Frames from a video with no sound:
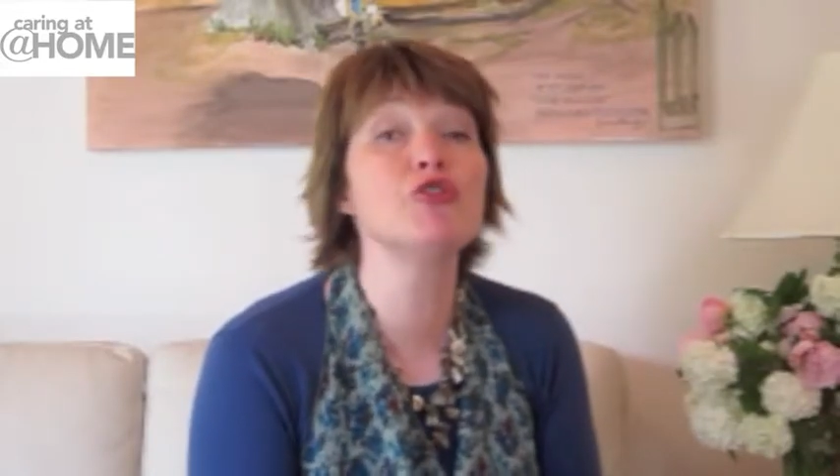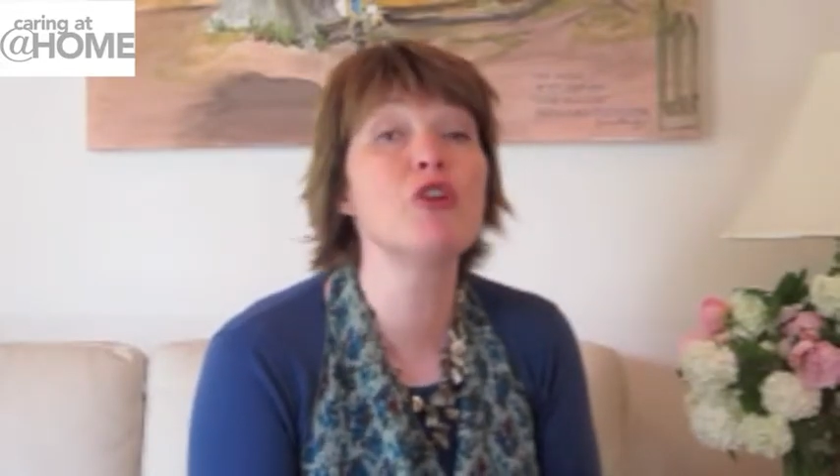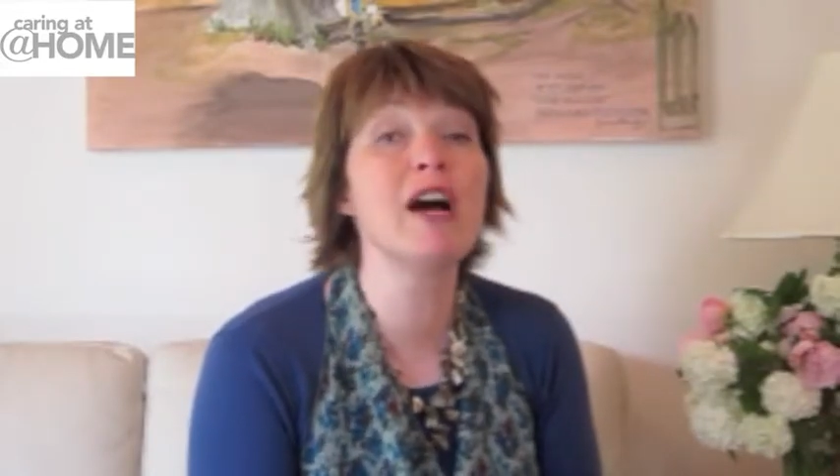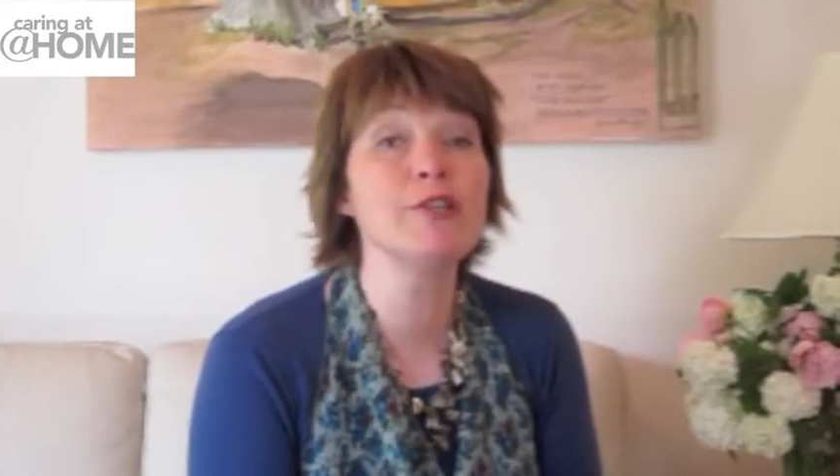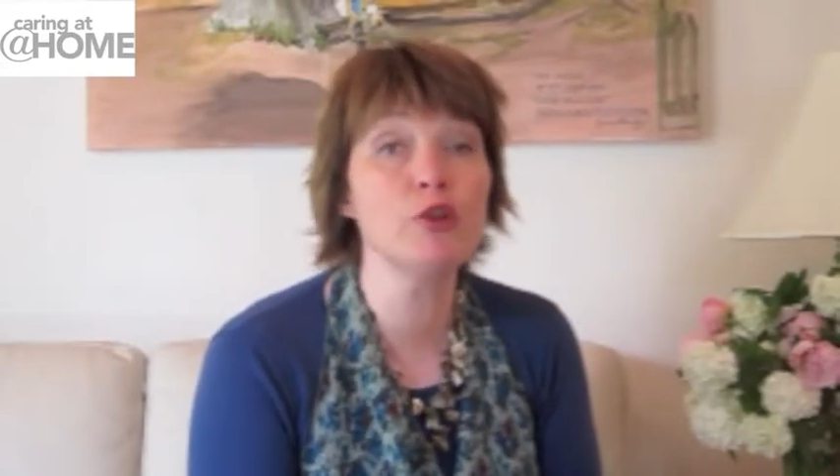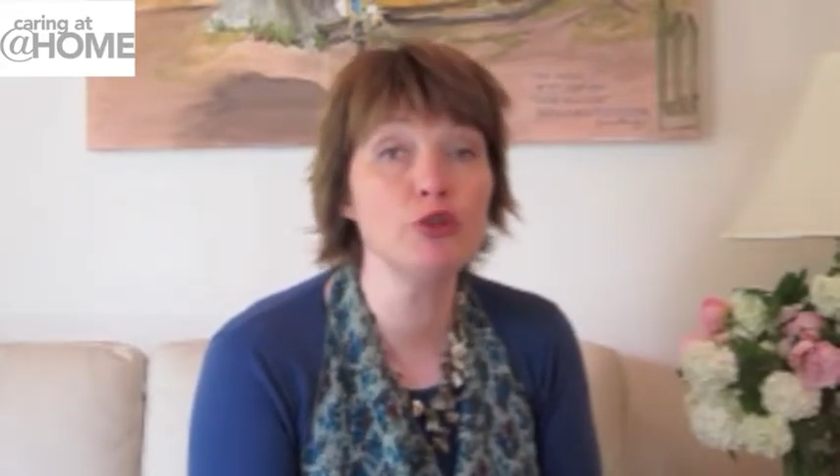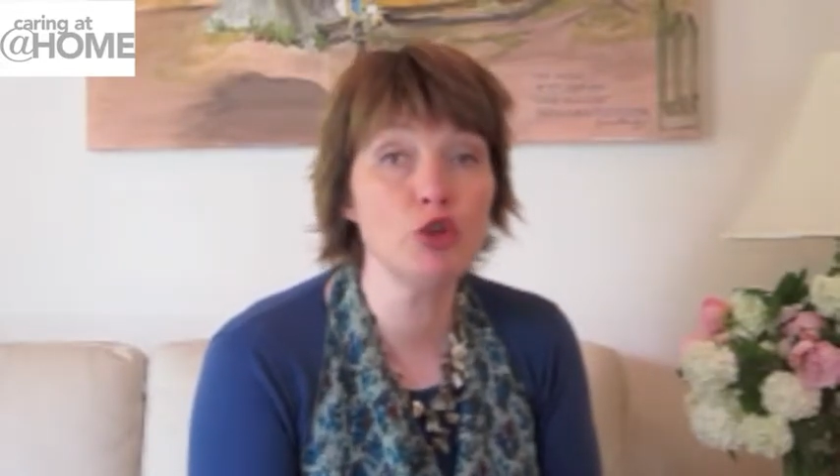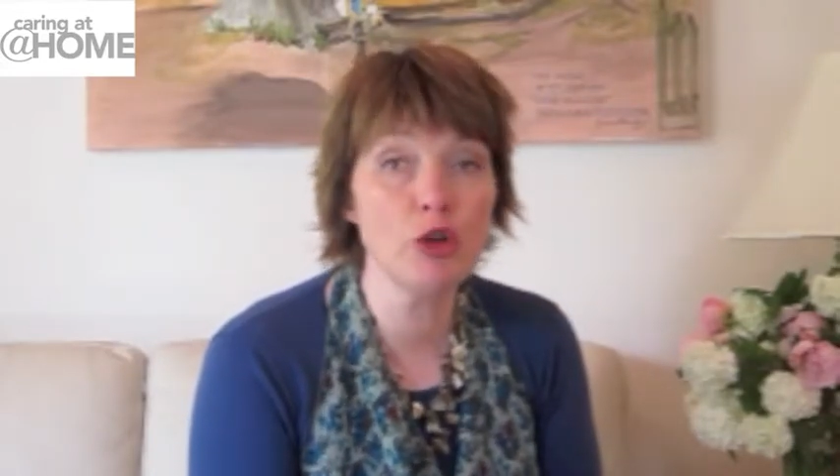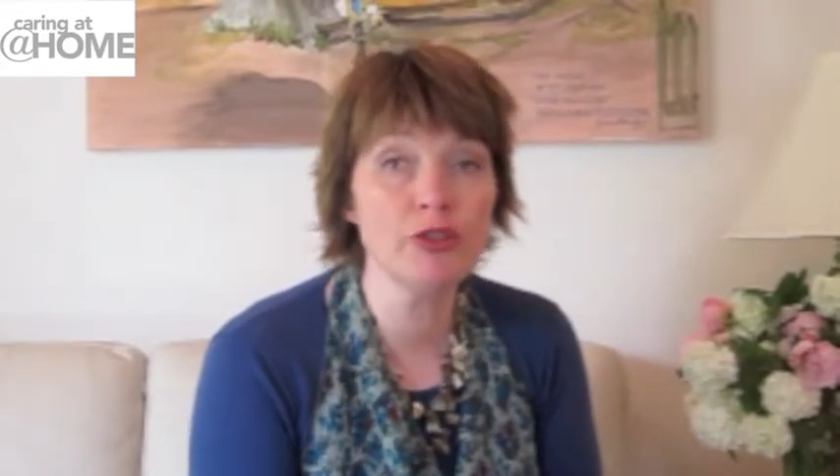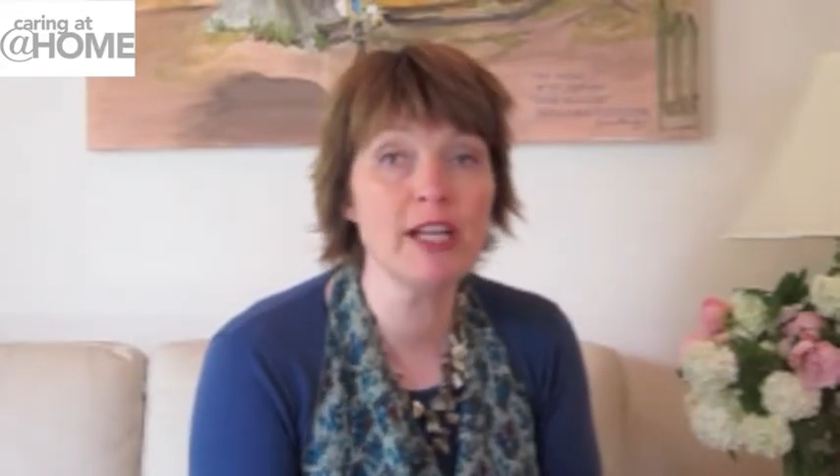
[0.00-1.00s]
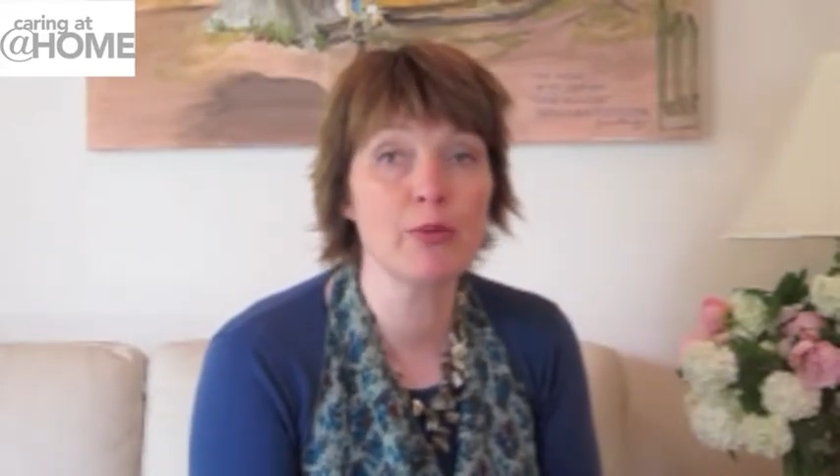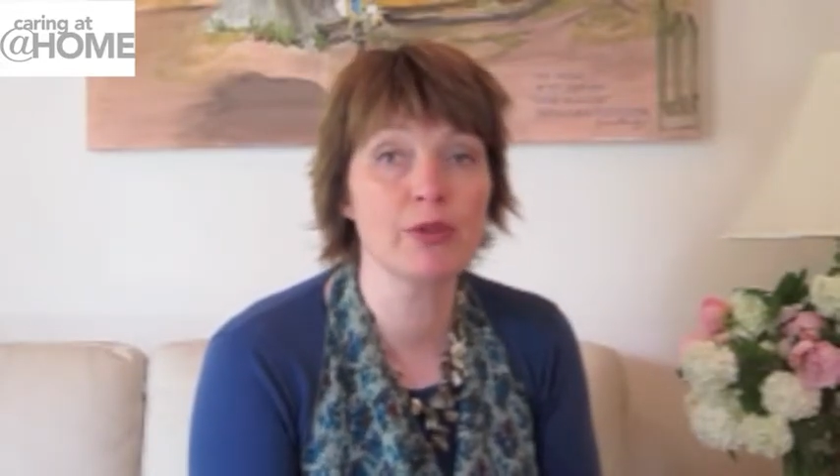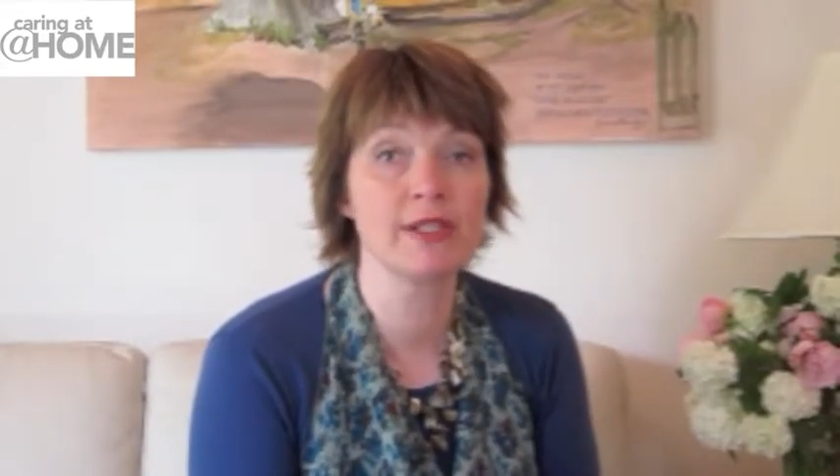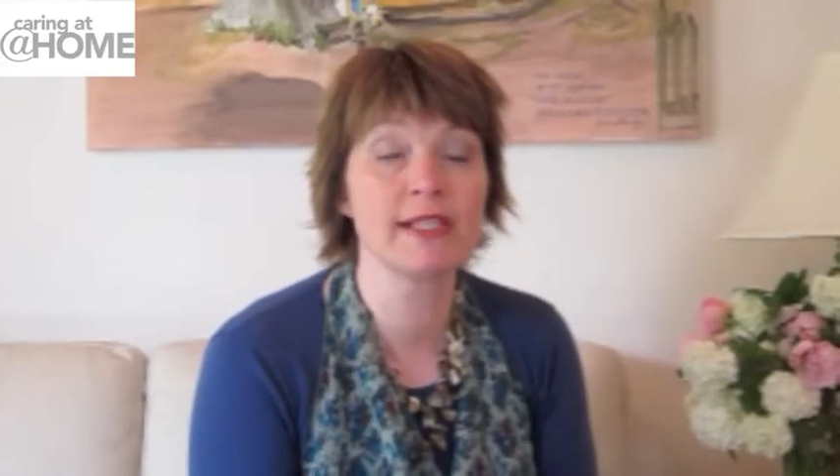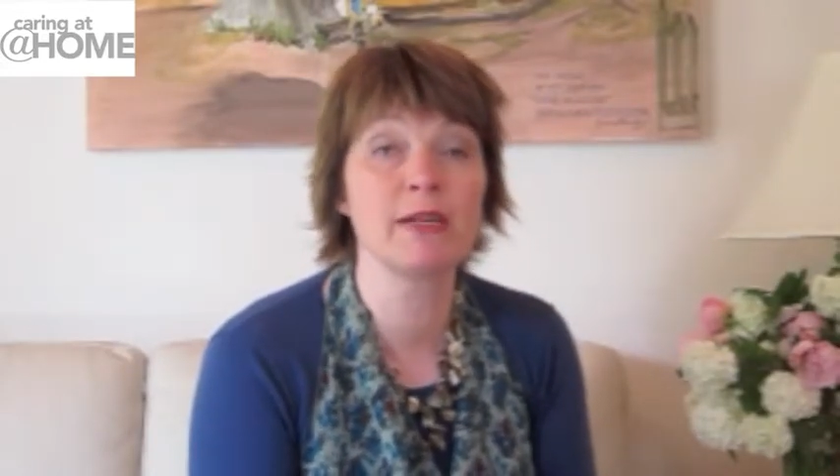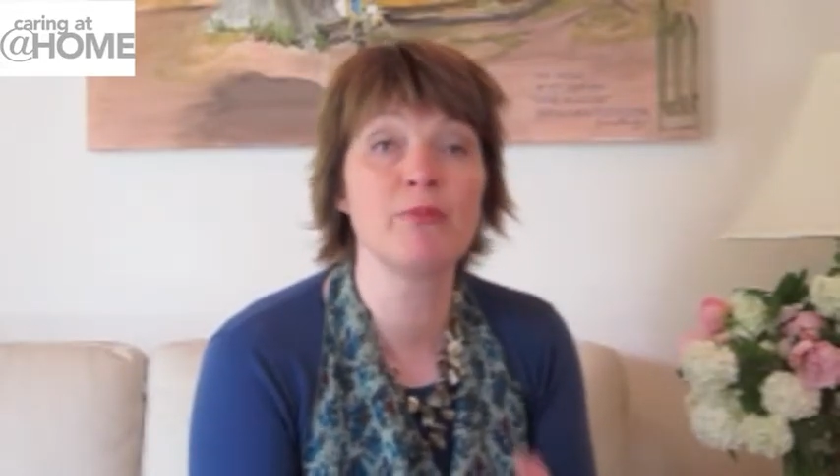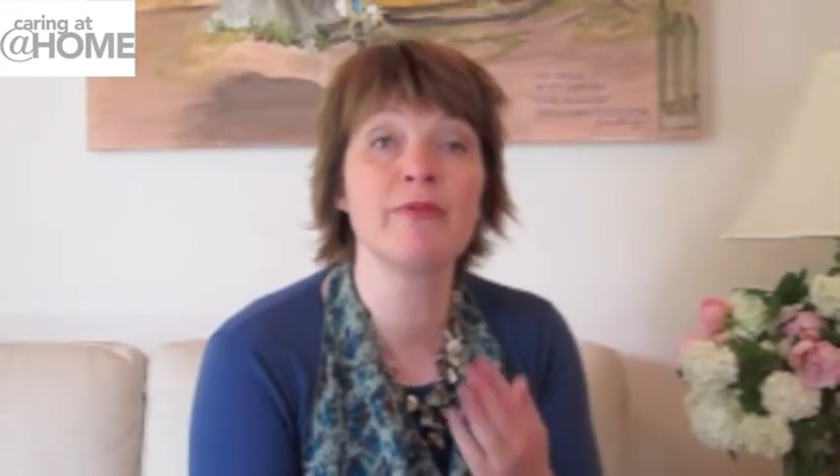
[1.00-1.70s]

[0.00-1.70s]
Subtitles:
dries on contact with the skin,